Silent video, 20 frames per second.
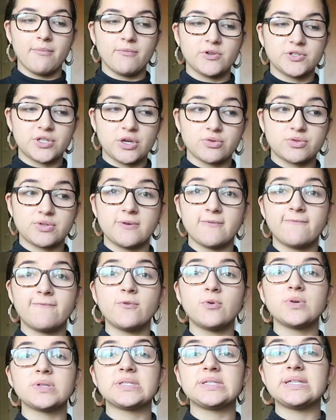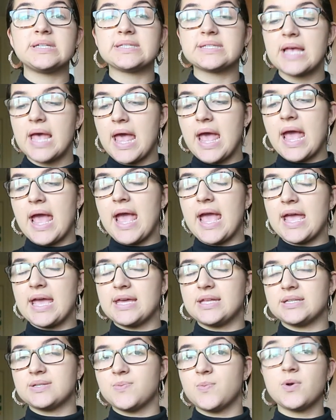resultant force is
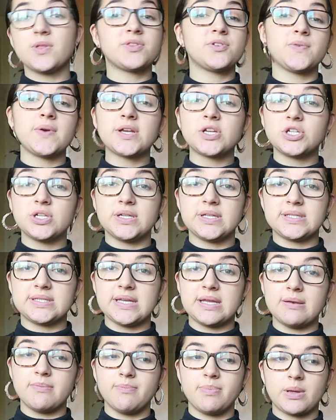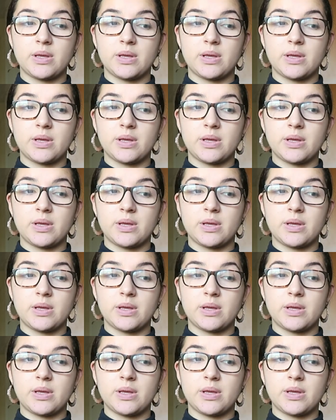and what direction it's in,